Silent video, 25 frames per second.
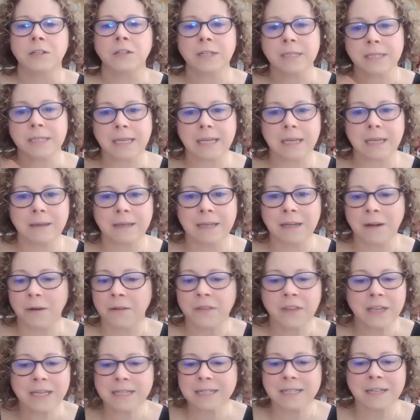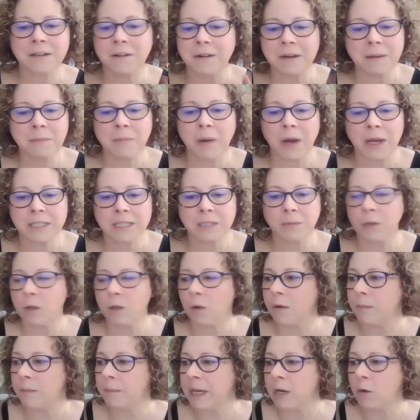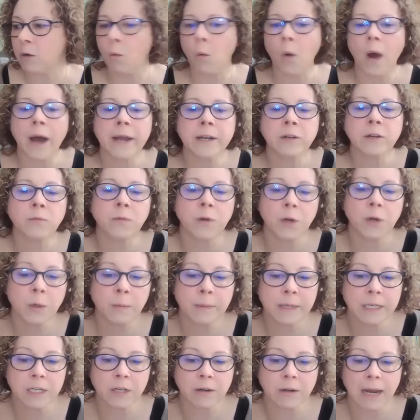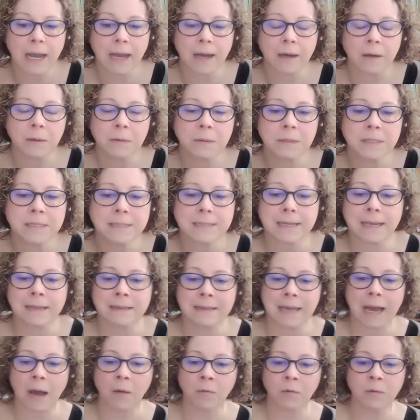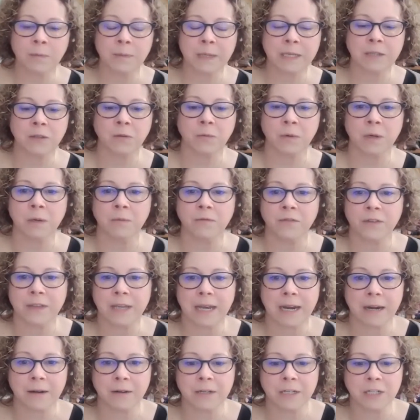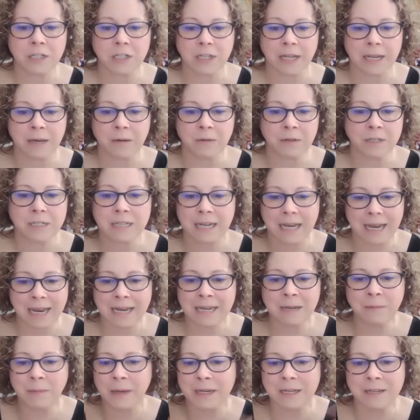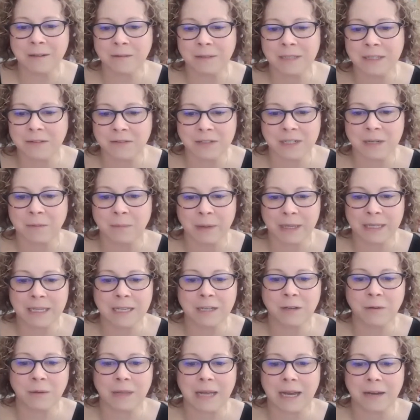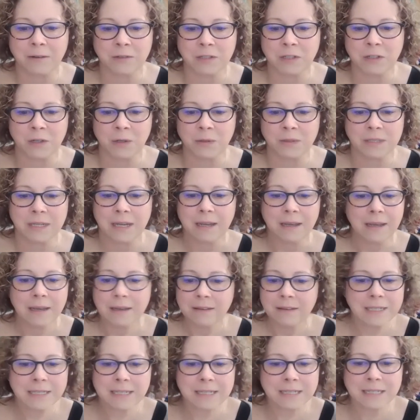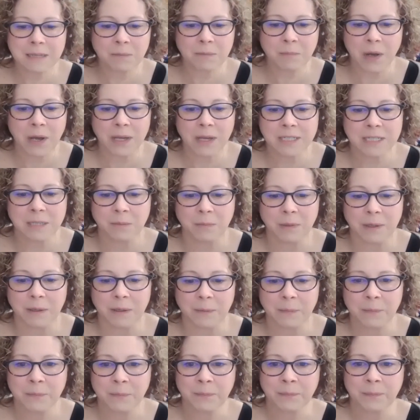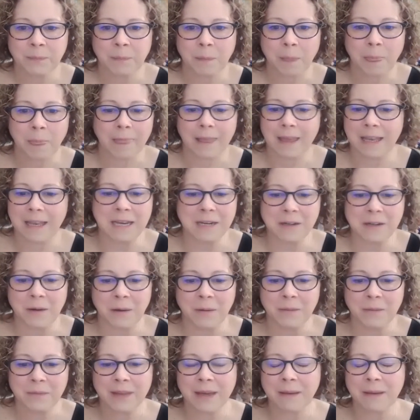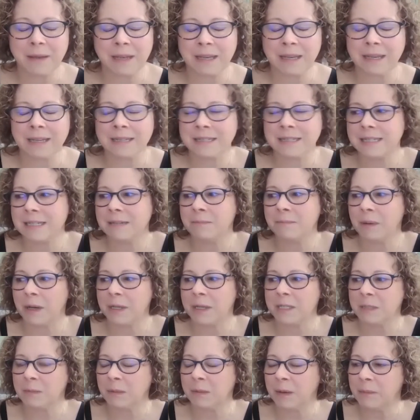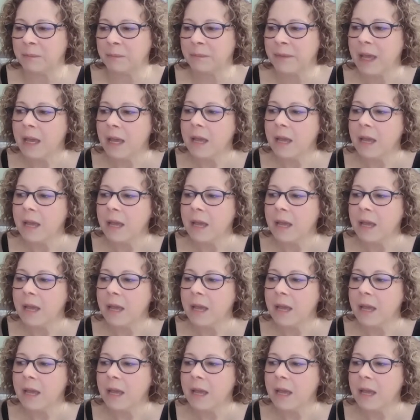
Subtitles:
Just keep, things that are impossible, or pick one room in your house and that will be the room for the heritage language. Like anybody who lives in a bilingual house knows this is impossible. That it's impossible.